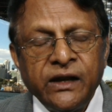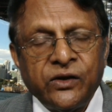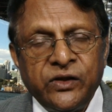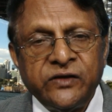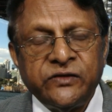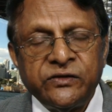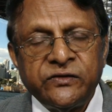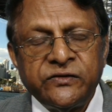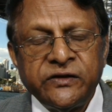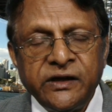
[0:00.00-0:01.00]
Now, there is a
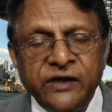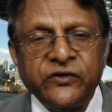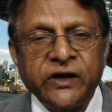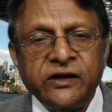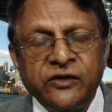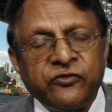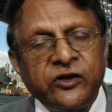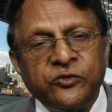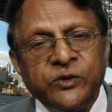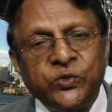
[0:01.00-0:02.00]
significant
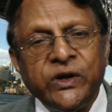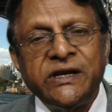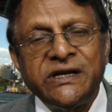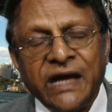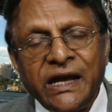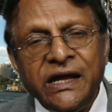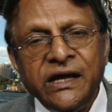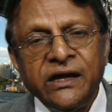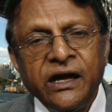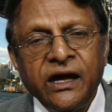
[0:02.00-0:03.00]
difference between
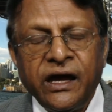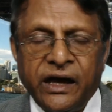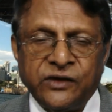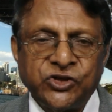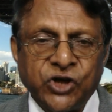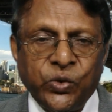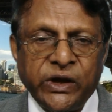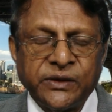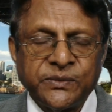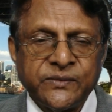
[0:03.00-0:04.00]
telling and
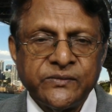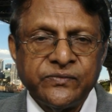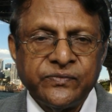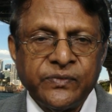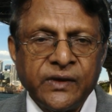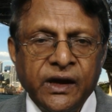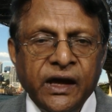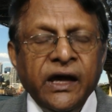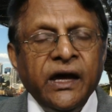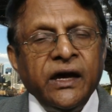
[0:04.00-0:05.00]
showing.
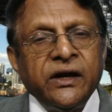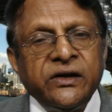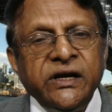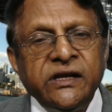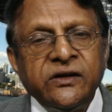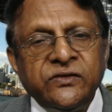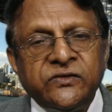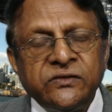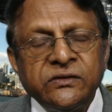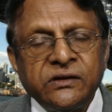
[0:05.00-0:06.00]

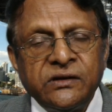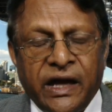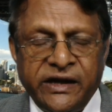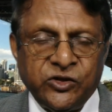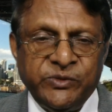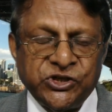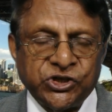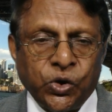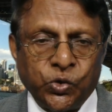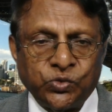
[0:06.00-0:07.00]
Readers like to be
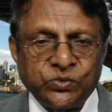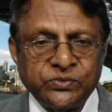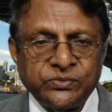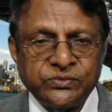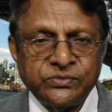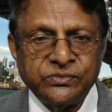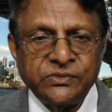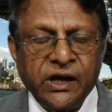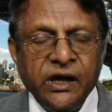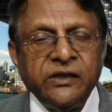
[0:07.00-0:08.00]
shown.
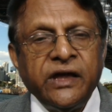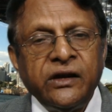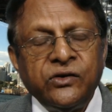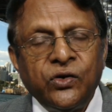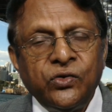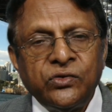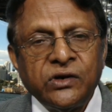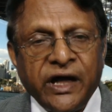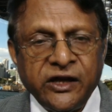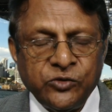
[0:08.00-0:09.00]
They
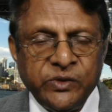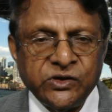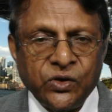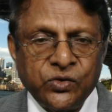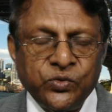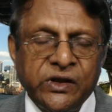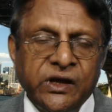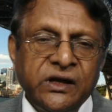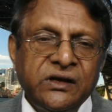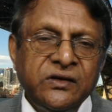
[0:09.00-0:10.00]
don't like to be told.
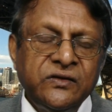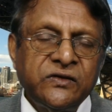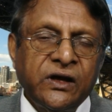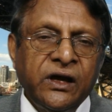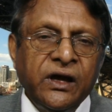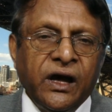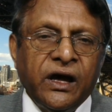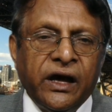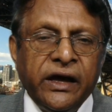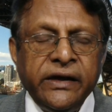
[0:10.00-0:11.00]
Whether it is
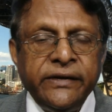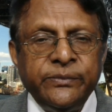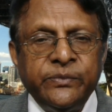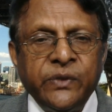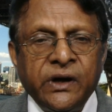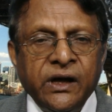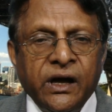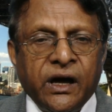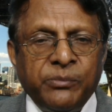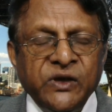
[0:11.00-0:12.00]

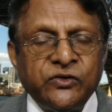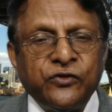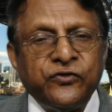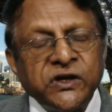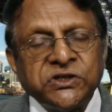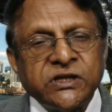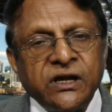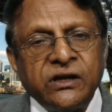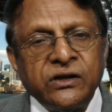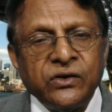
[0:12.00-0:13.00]
a piece of
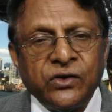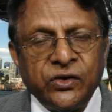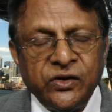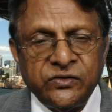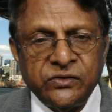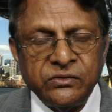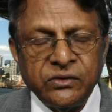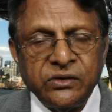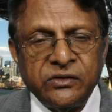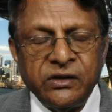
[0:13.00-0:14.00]
fiction or
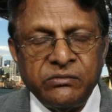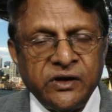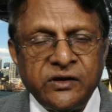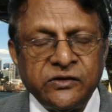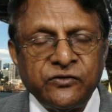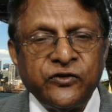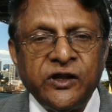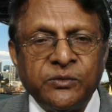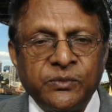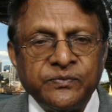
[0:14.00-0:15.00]
it is a
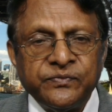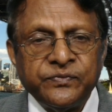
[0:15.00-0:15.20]
film,